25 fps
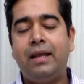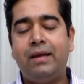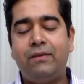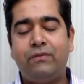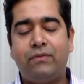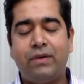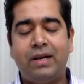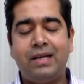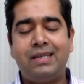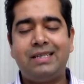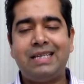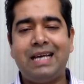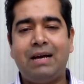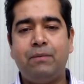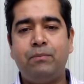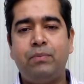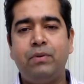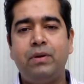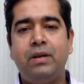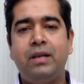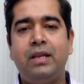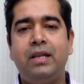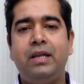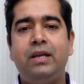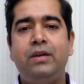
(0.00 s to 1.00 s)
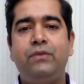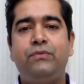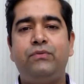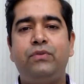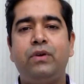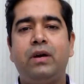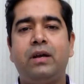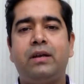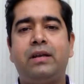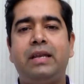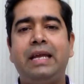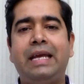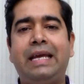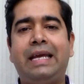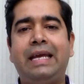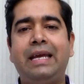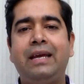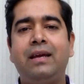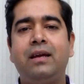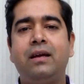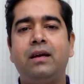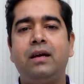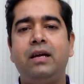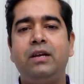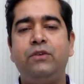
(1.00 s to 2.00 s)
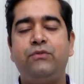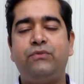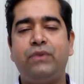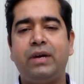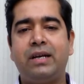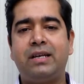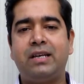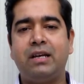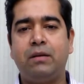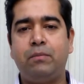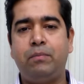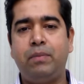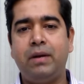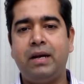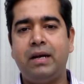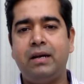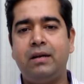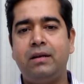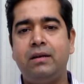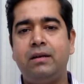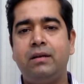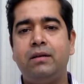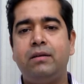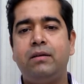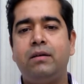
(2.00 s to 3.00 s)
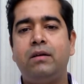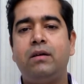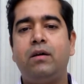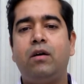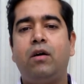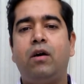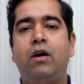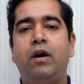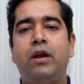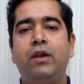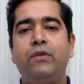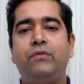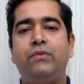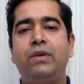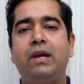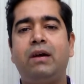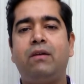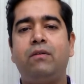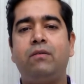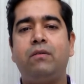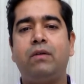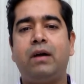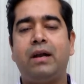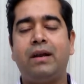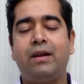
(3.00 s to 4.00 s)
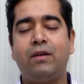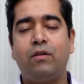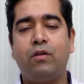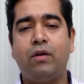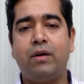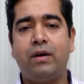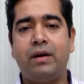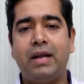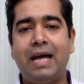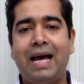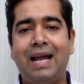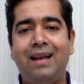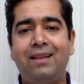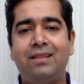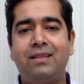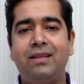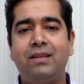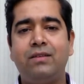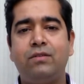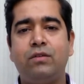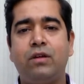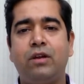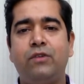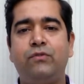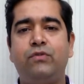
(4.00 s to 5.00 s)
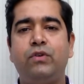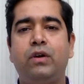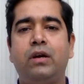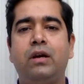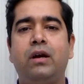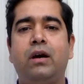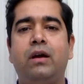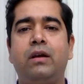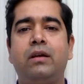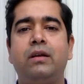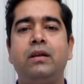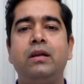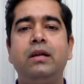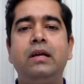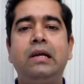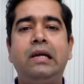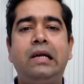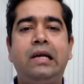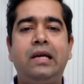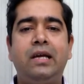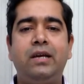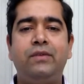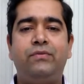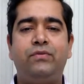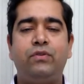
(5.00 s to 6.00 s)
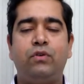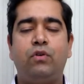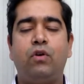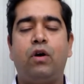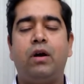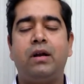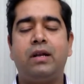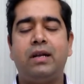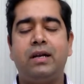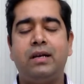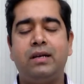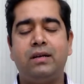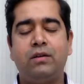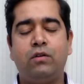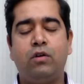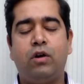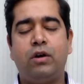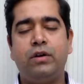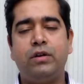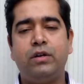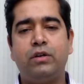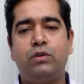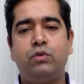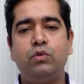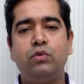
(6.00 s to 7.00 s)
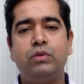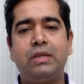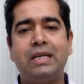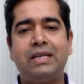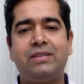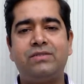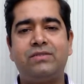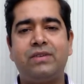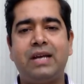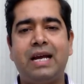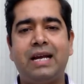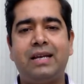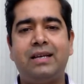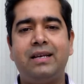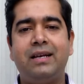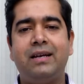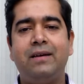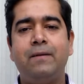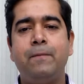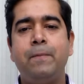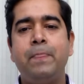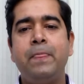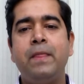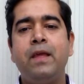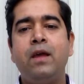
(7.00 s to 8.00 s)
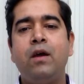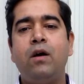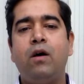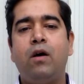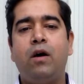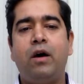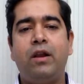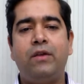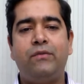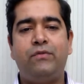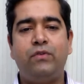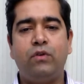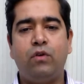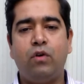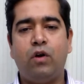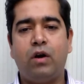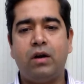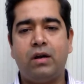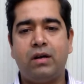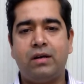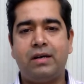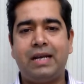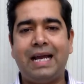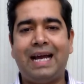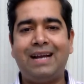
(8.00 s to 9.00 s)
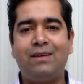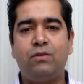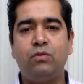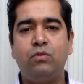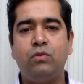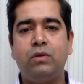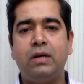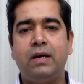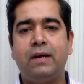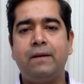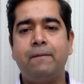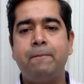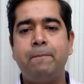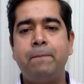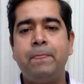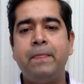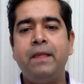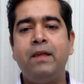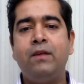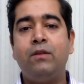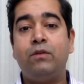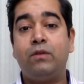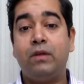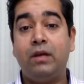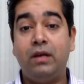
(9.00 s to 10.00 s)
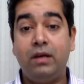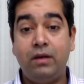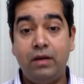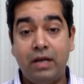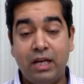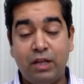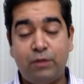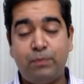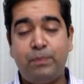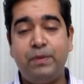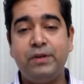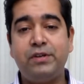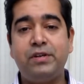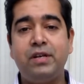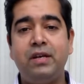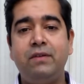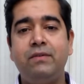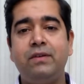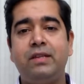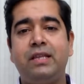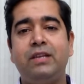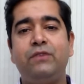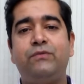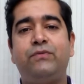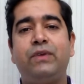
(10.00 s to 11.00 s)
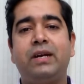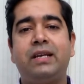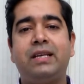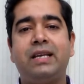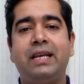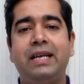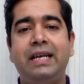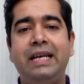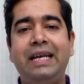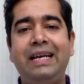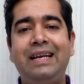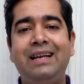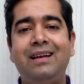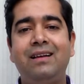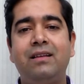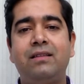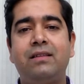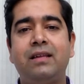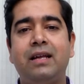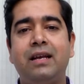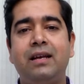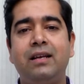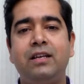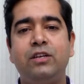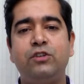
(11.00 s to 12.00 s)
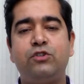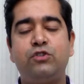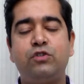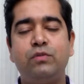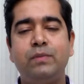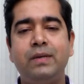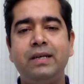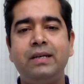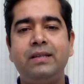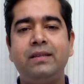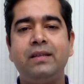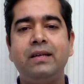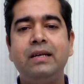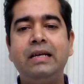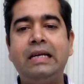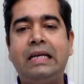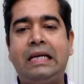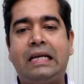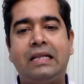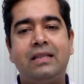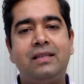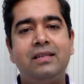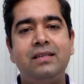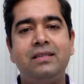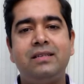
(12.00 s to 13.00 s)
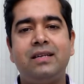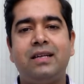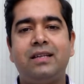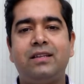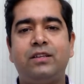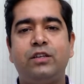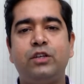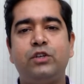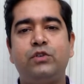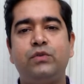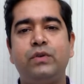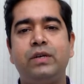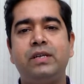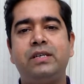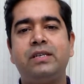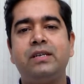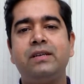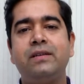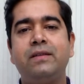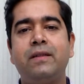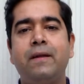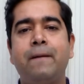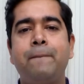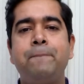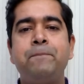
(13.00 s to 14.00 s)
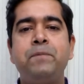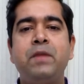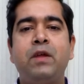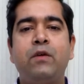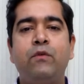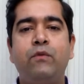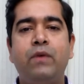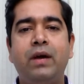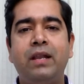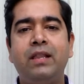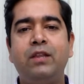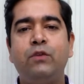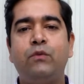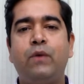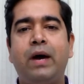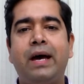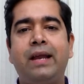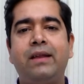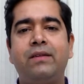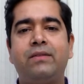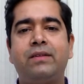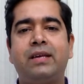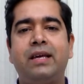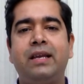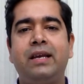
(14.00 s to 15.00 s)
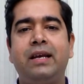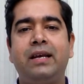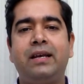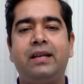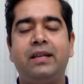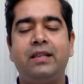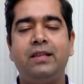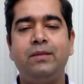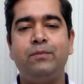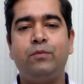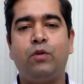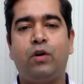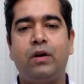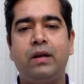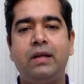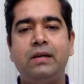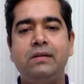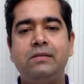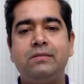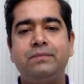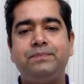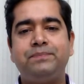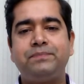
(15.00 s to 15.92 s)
For example, if you are taking infected blood, or if you have undergone a dialysis, or if you got your tooth extracted, or if you got a tattoo done, especially with infected needles and instruments, these are the situations when the virus can enter the body.